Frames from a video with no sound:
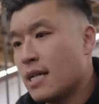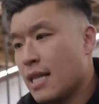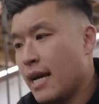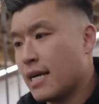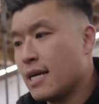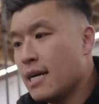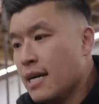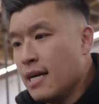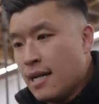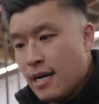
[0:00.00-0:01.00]
like,
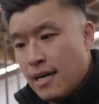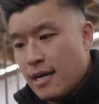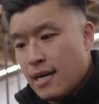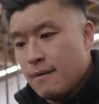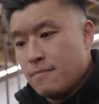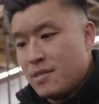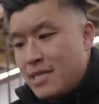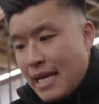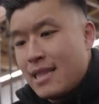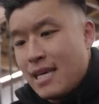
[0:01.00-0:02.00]

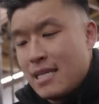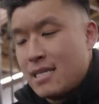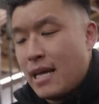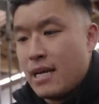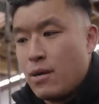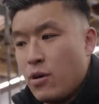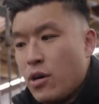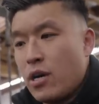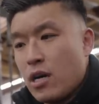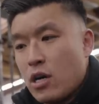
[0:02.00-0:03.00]
state that's like, where
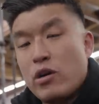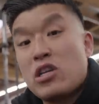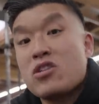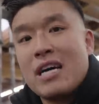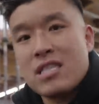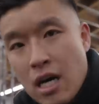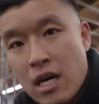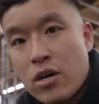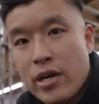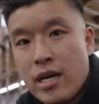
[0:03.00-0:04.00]
you're a creature that's
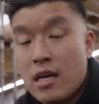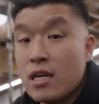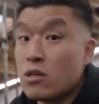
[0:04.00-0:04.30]
hungry,